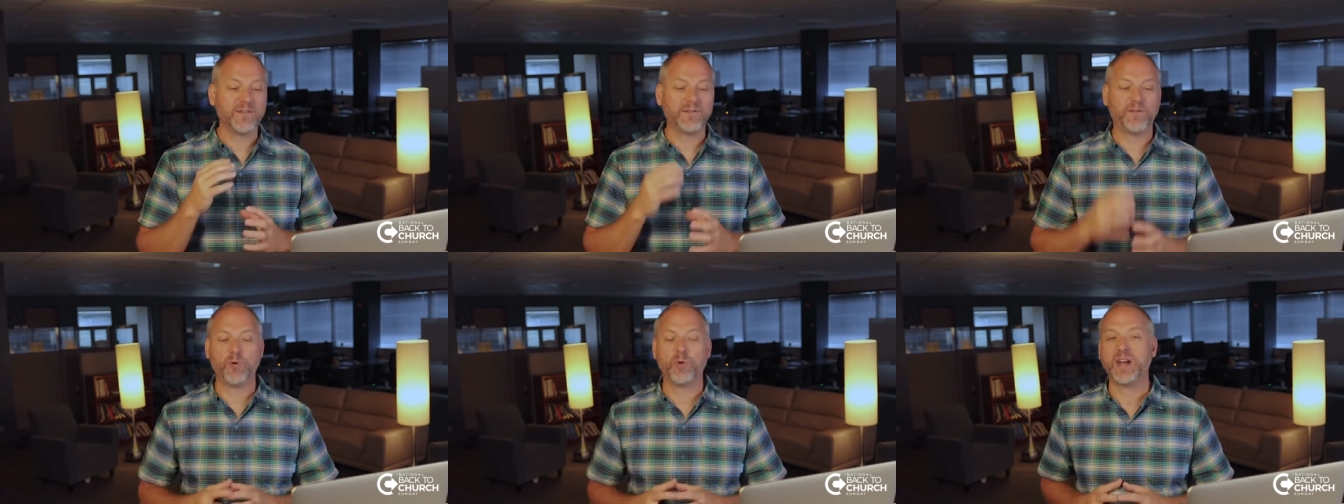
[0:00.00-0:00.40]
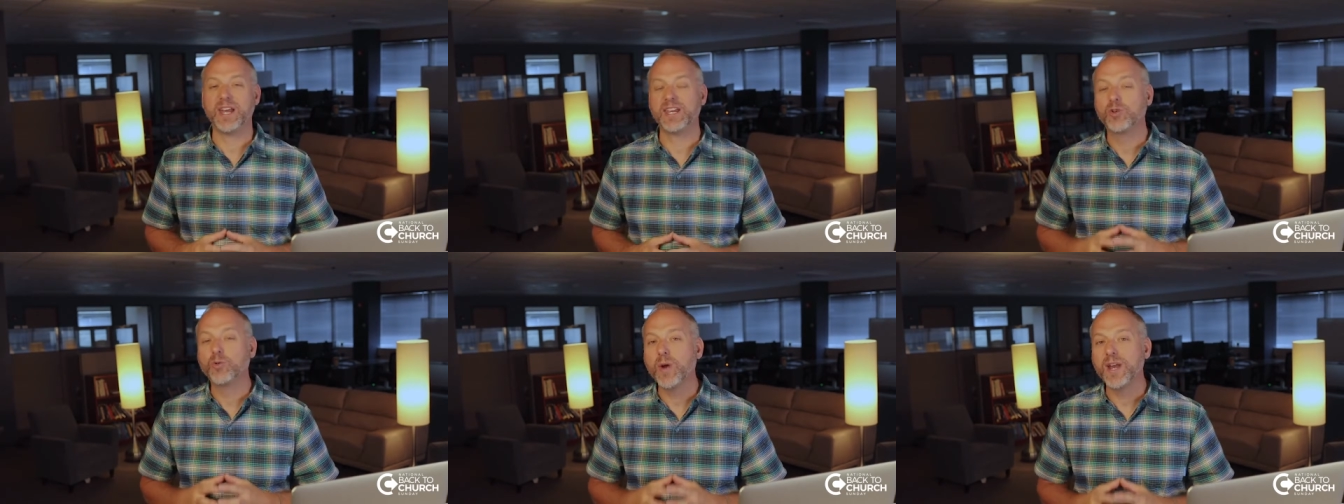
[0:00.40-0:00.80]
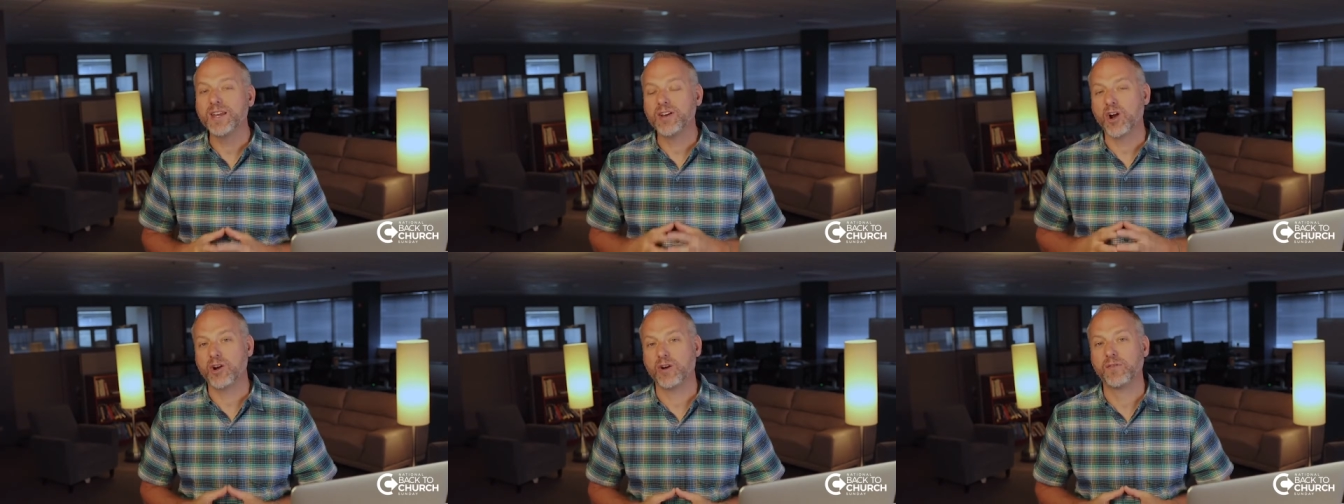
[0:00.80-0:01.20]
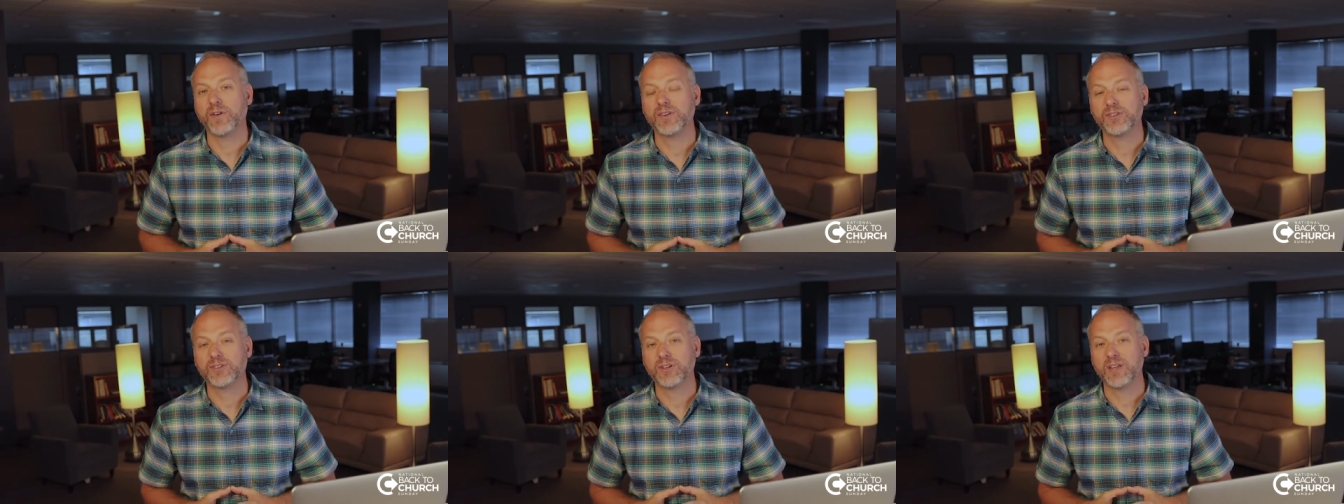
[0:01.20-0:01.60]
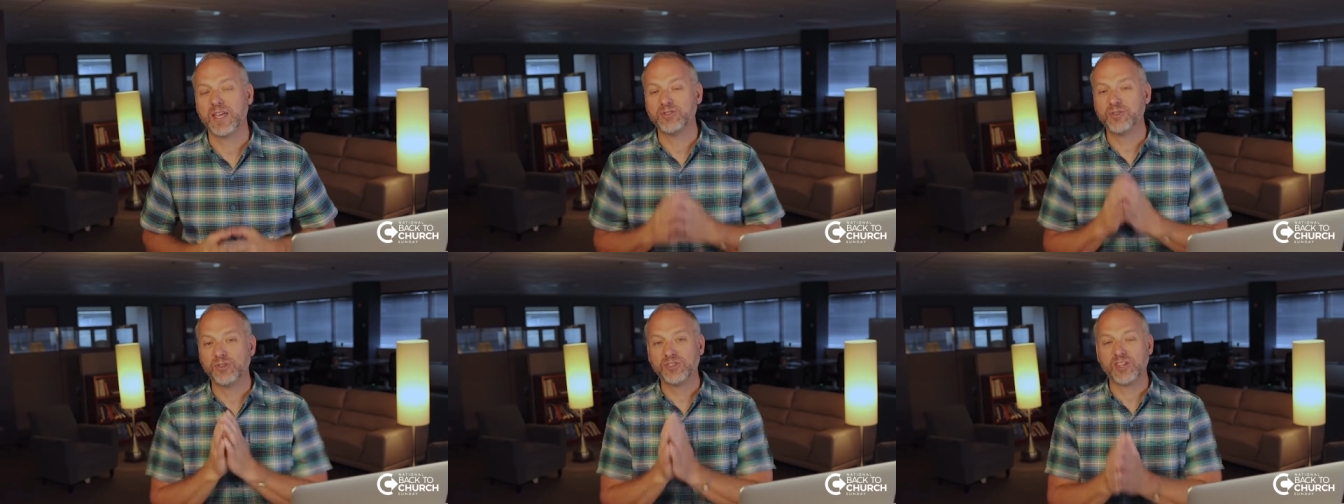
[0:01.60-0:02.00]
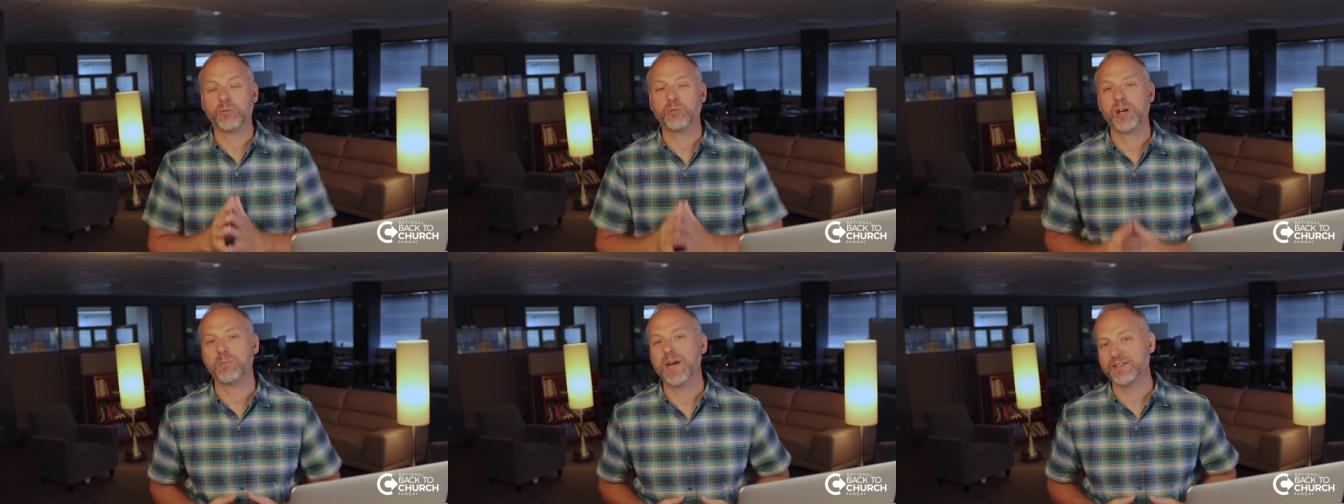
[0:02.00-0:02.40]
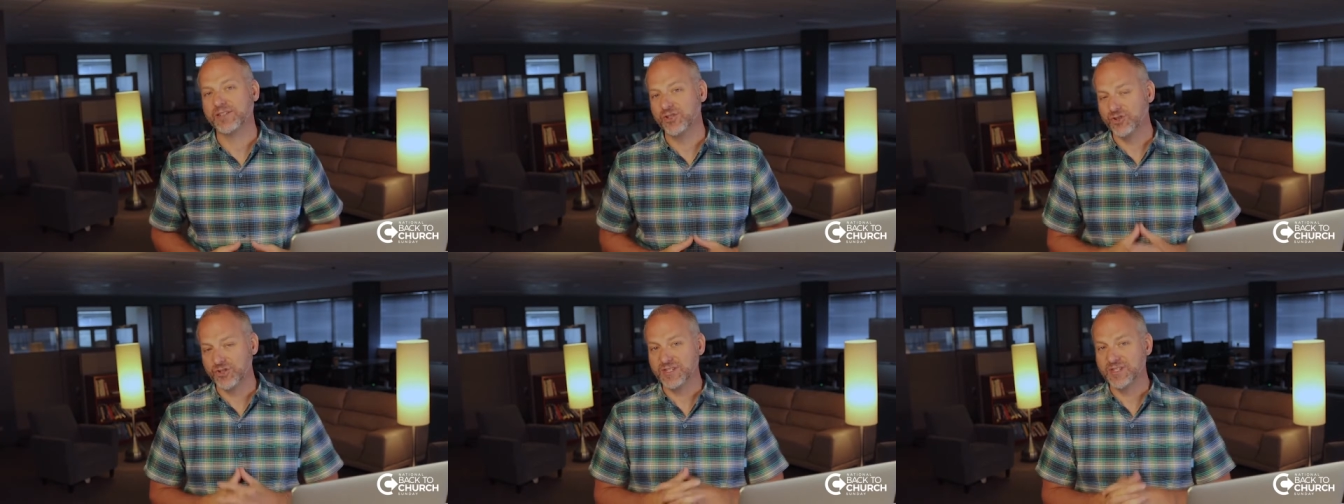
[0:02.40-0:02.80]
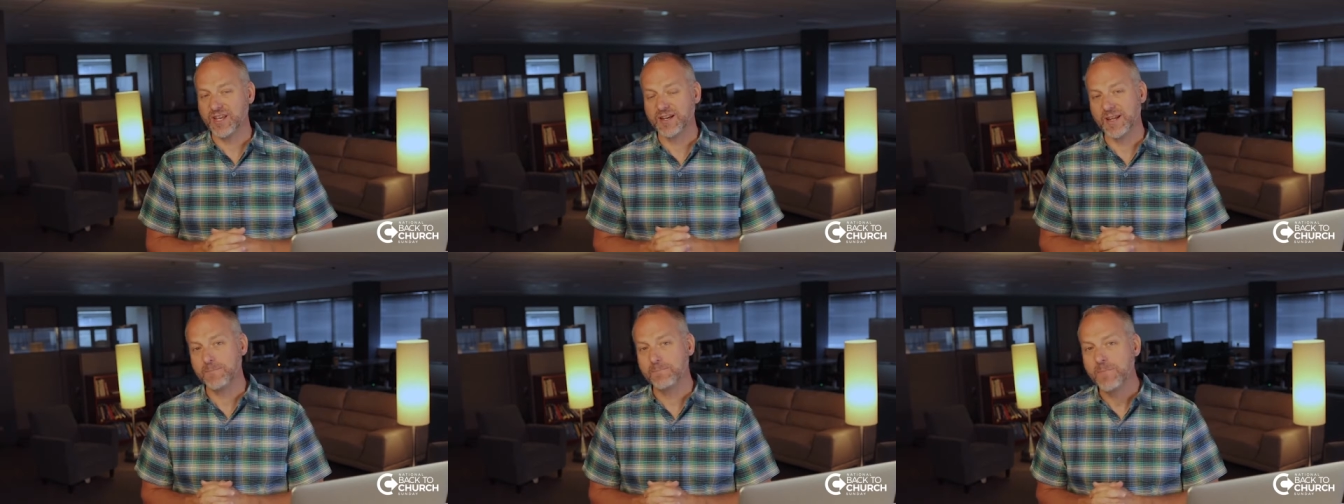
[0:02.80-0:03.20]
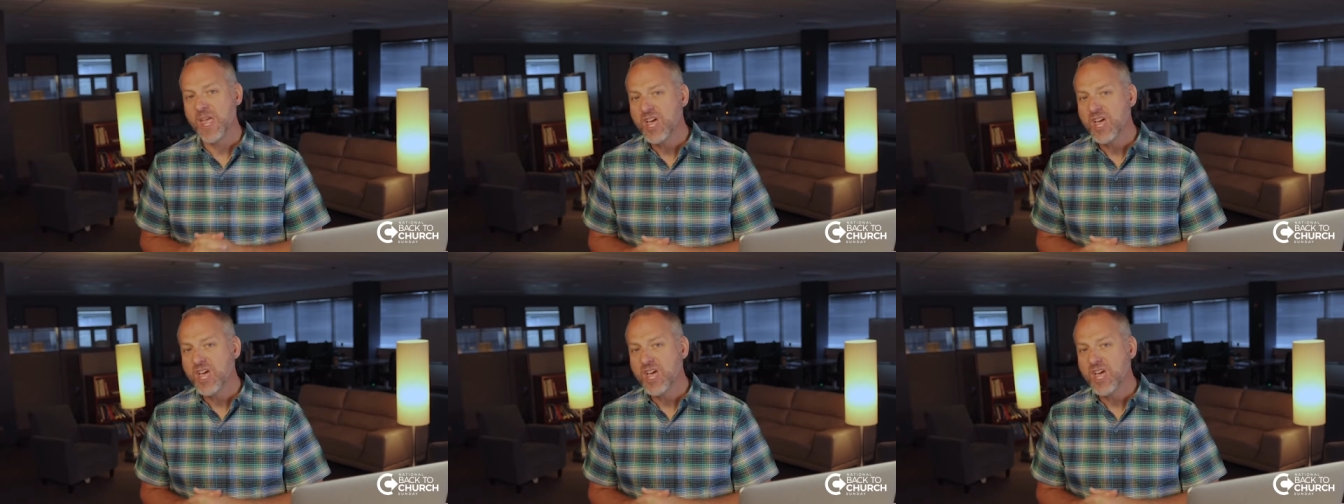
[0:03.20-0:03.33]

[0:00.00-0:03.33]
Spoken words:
for a great harvest as you celebrate Back to Church Sunday.